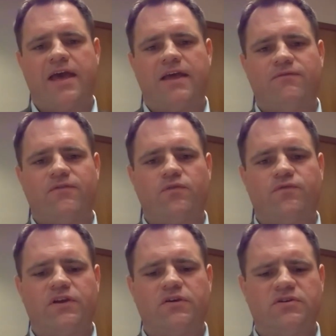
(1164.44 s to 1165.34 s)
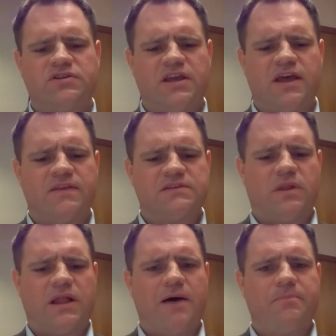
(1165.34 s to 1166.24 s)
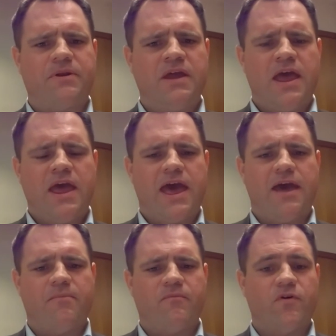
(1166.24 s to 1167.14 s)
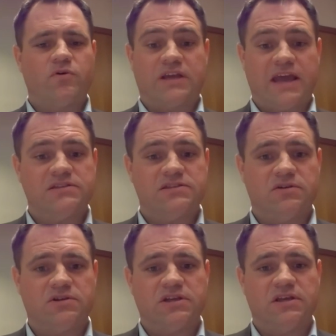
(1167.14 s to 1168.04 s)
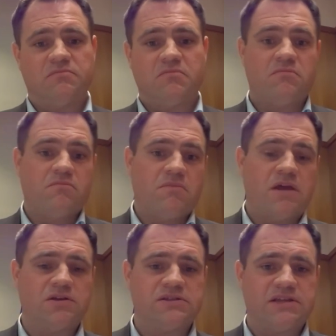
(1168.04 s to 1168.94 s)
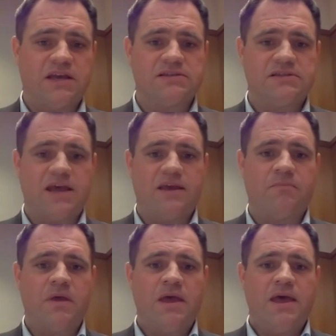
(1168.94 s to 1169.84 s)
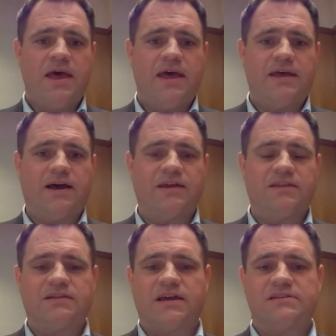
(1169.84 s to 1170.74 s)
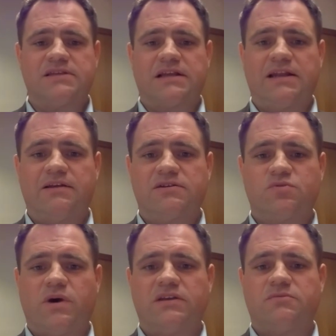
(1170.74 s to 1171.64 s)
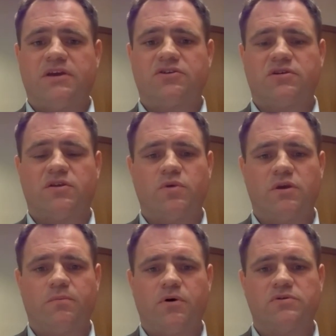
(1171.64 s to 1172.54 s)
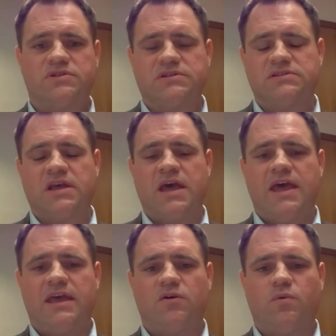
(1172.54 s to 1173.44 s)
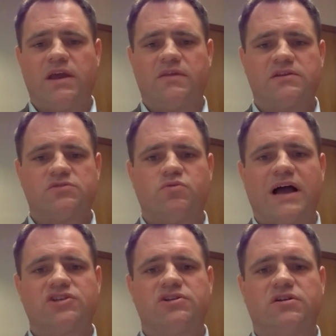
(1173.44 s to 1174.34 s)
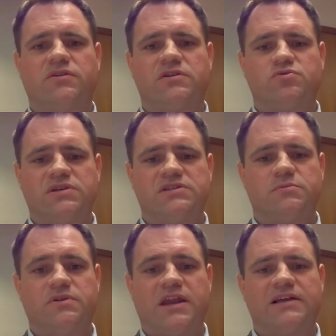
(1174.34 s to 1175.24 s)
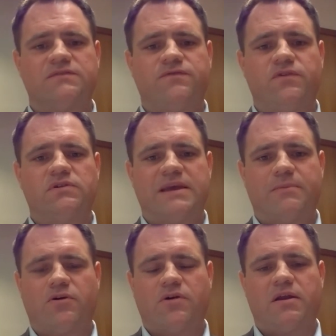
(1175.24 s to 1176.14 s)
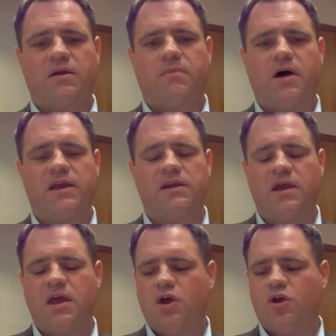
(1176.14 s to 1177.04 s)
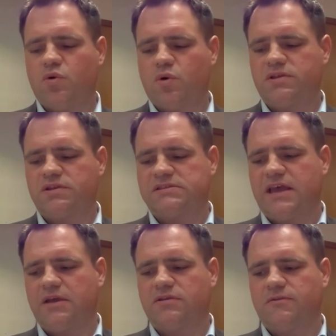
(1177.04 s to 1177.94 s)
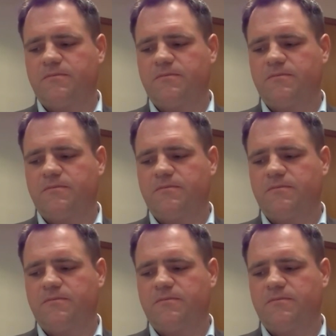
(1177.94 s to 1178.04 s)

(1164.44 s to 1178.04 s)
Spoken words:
Vote for unity and this will happen. Vote against unity and you'll stay the same. I think that is the clearest way to make sure that we approach this in a way that is rational, that is reasonable, that has full democratic buy-in, north and south.